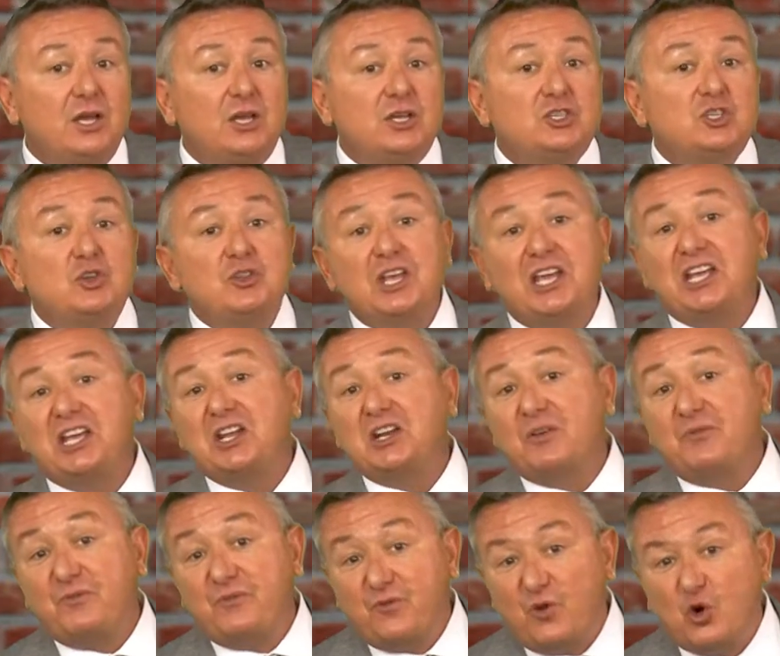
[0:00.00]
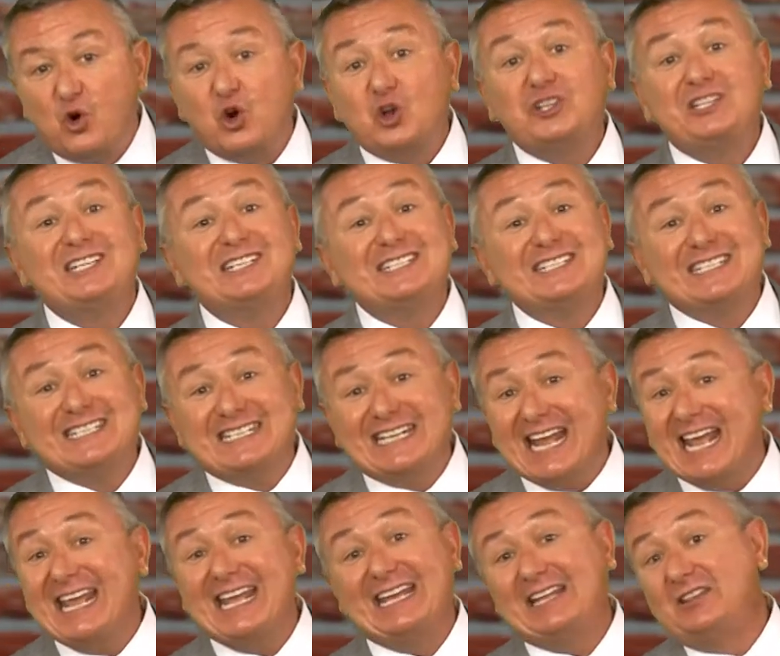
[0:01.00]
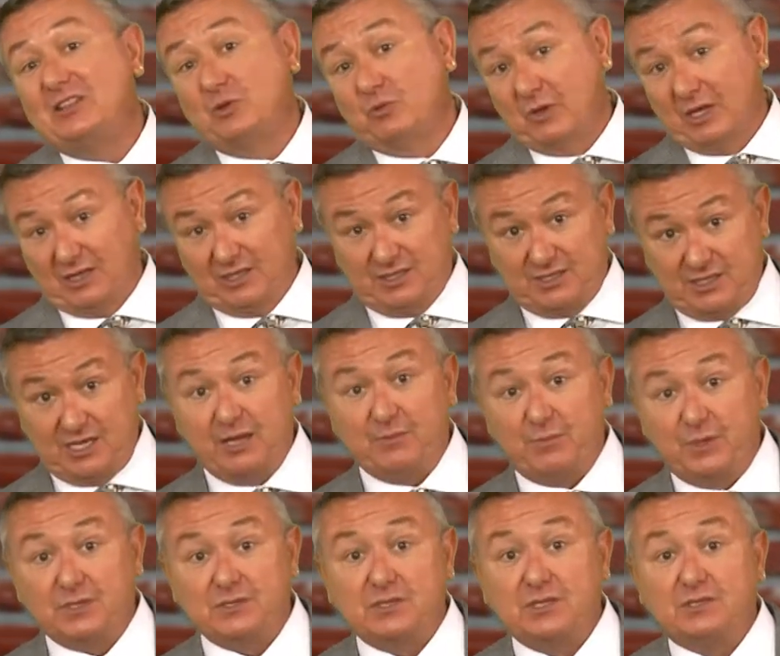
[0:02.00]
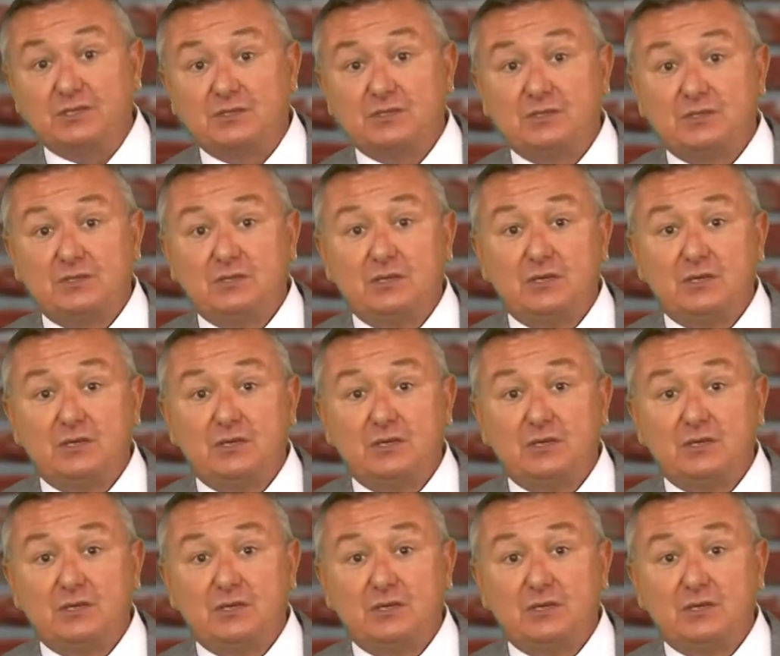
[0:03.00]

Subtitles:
so they can afford to stay in the real estate business.